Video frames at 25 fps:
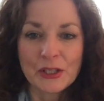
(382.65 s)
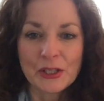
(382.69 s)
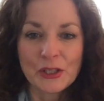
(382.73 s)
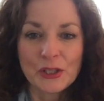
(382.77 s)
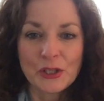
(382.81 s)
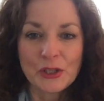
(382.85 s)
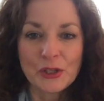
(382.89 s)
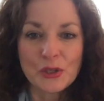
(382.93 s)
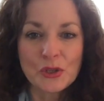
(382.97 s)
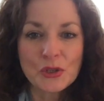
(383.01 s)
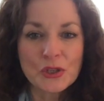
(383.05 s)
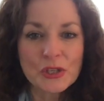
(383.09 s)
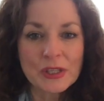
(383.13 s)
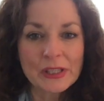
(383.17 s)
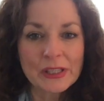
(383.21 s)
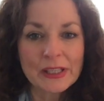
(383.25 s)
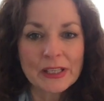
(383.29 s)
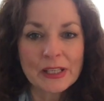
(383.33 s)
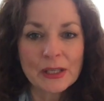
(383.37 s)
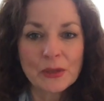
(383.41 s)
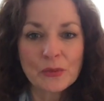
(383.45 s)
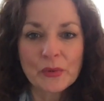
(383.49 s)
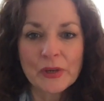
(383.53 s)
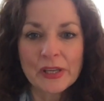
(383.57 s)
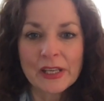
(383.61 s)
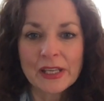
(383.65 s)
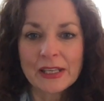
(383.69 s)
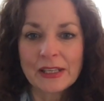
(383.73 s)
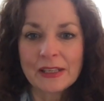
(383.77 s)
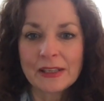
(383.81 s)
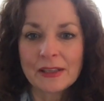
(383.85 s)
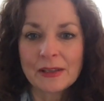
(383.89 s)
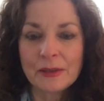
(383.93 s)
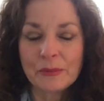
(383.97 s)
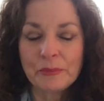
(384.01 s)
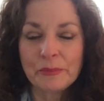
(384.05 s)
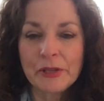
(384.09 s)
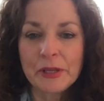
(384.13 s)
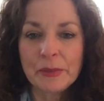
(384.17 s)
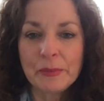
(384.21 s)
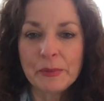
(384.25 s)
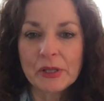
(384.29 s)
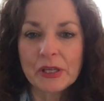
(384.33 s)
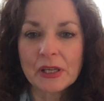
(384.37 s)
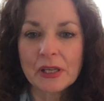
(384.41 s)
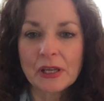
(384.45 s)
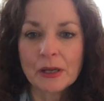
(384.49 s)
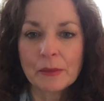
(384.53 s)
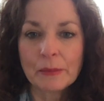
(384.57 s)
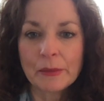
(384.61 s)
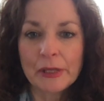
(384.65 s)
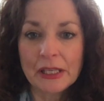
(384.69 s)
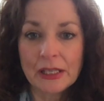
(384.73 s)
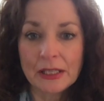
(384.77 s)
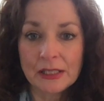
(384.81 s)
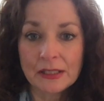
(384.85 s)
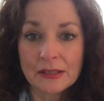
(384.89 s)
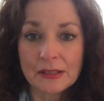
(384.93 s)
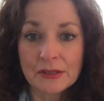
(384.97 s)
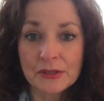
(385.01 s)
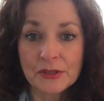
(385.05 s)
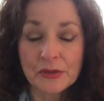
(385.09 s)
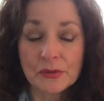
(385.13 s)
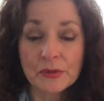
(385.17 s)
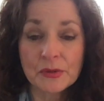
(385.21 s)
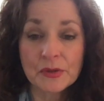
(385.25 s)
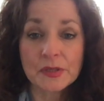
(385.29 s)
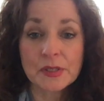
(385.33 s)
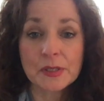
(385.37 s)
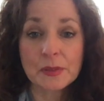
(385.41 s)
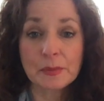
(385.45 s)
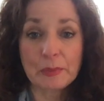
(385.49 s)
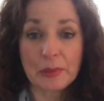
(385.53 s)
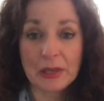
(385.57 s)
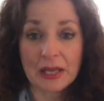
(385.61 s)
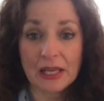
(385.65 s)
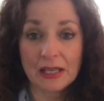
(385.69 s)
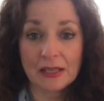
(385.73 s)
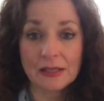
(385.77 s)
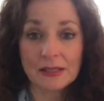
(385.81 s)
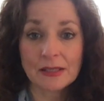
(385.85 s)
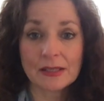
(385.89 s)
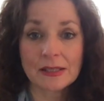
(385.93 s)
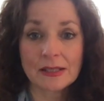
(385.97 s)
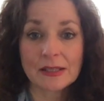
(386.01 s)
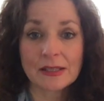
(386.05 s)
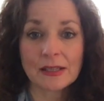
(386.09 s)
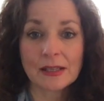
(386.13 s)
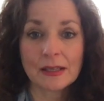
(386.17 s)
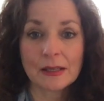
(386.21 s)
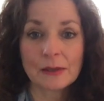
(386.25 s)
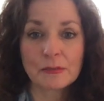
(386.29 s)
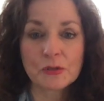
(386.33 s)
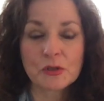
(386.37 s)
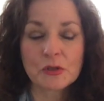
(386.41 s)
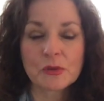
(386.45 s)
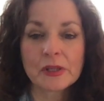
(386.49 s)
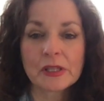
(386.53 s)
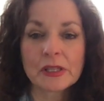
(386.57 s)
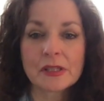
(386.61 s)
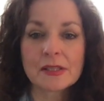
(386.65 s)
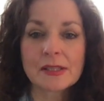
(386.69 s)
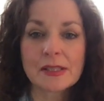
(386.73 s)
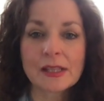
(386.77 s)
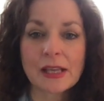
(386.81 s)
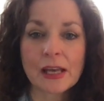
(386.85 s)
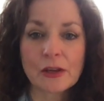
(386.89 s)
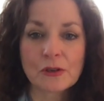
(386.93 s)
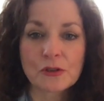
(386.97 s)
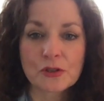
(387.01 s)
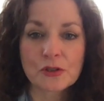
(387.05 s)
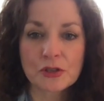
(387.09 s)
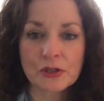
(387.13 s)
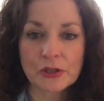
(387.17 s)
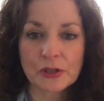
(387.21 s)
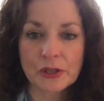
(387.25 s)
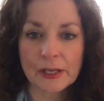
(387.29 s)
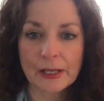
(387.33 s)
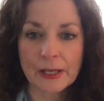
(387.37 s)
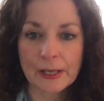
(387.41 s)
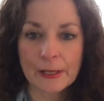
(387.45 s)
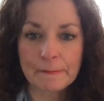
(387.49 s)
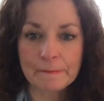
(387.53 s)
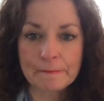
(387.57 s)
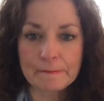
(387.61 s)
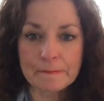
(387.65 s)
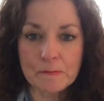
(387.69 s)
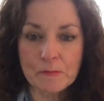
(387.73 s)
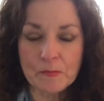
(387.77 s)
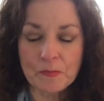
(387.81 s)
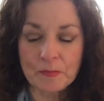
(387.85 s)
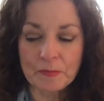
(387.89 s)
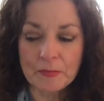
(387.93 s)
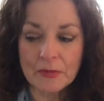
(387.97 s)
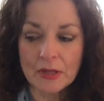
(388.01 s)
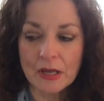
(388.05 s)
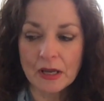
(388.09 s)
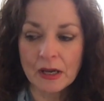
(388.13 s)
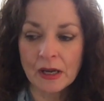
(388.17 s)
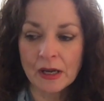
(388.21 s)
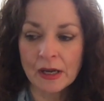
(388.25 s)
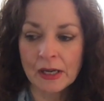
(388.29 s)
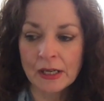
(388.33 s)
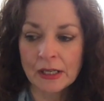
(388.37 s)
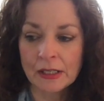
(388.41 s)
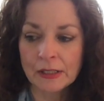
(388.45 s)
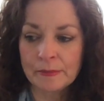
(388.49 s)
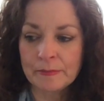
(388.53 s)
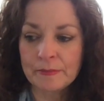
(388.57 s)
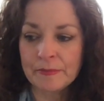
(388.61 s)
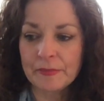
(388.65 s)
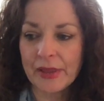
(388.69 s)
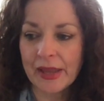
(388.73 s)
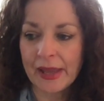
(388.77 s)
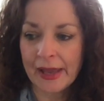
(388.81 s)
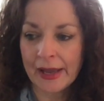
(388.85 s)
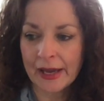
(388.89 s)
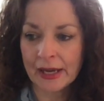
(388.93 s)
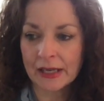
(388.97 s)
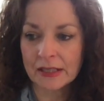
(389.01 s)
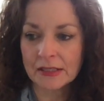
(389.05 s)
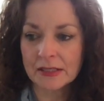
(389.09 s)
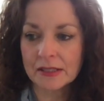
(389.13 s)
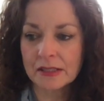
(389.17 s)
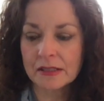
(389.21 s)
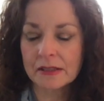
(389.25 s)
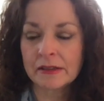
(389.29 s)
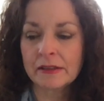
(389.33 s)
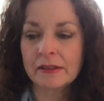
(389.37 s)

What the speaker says: Usually when people come into the space that I'm doing the sound journey at,